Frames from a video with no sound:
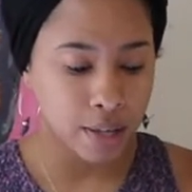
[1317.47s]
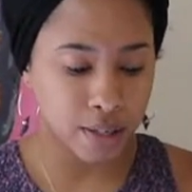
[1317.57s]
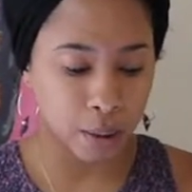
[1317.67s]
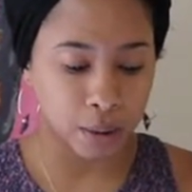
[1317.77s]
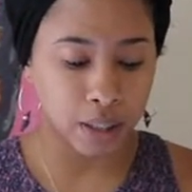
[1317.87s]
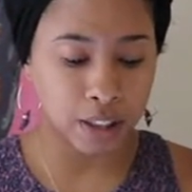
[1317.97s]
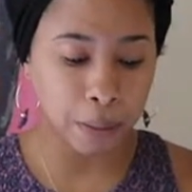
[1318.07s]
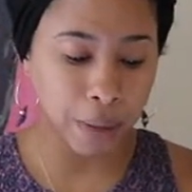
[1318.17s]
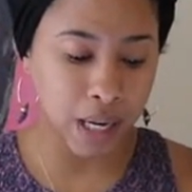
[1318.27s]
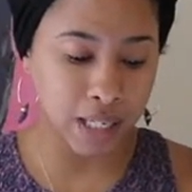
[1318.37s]
So such
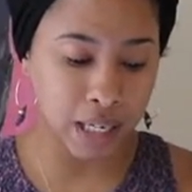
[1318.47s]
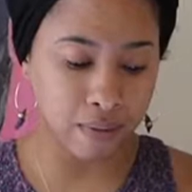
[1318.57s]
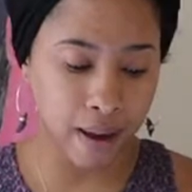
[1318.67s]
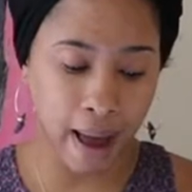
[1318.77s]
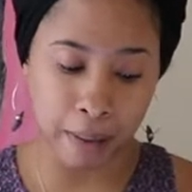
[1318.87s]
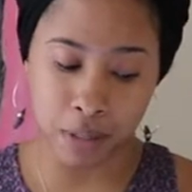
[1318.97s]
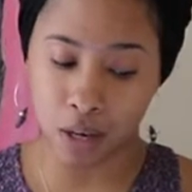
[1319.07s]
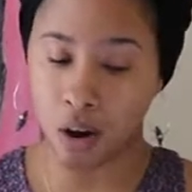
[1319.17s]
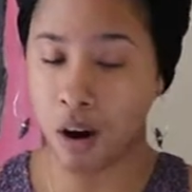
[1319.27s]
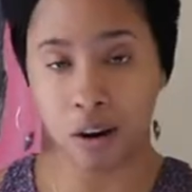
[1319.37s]
a man is even apt
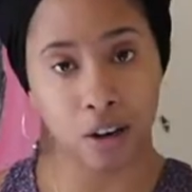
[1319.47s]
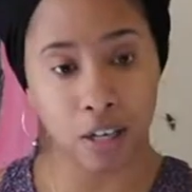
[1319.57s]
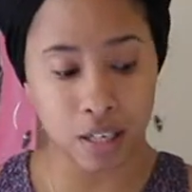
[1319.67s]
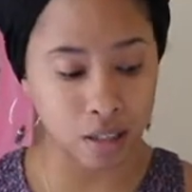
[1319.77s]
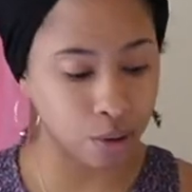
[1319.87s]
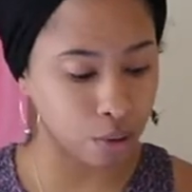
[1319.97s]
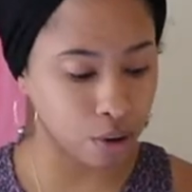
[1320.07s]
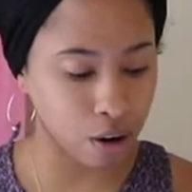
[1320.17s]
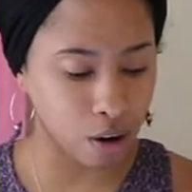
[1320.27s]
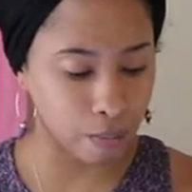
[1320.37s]
to call her his little
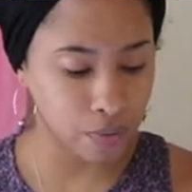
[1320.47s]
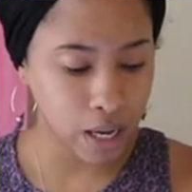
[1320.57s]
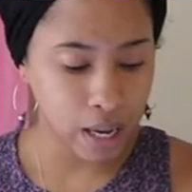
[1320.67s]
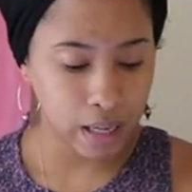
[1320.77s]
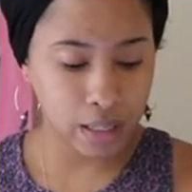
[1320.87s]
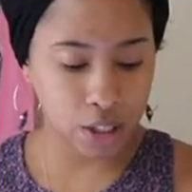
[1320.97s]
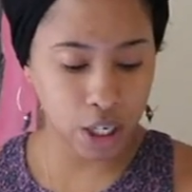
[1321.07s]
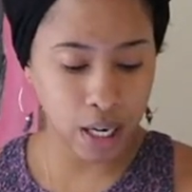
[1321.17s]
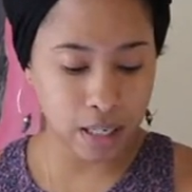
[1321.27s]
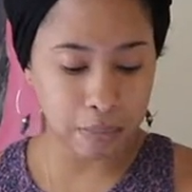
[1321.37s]
girl.
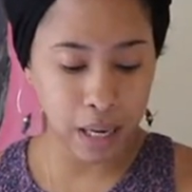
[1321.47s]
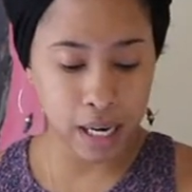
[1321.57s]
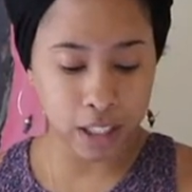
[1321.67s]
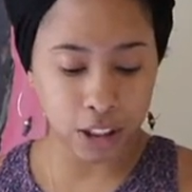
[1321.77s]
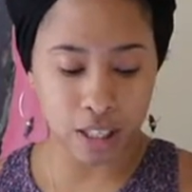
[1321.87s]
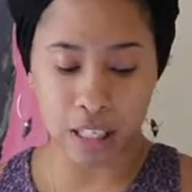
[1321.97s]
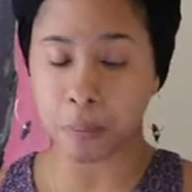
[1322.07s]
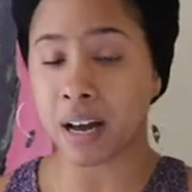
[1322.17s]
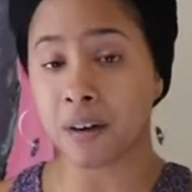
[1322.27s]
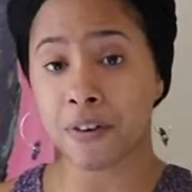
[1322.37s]
She has managed, in
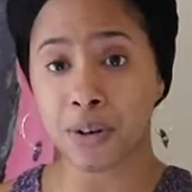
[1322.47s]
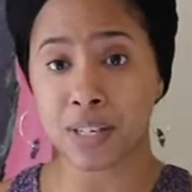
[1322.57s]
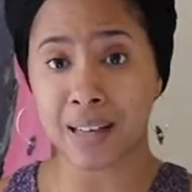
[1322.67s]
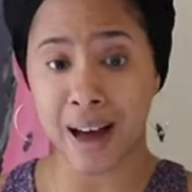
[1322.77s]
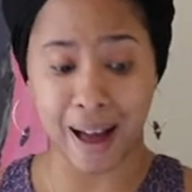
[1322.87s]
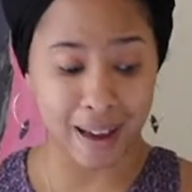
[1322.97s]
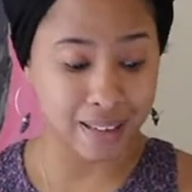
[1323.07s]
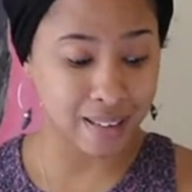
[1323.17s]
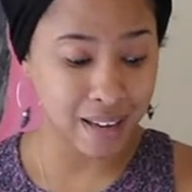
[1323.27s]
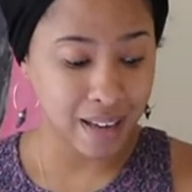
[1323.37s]
spite of her
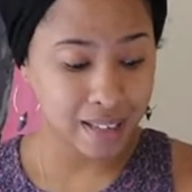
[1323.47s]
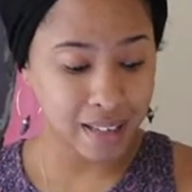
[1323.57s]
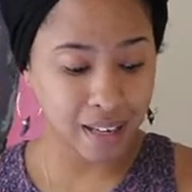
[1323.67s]
size, to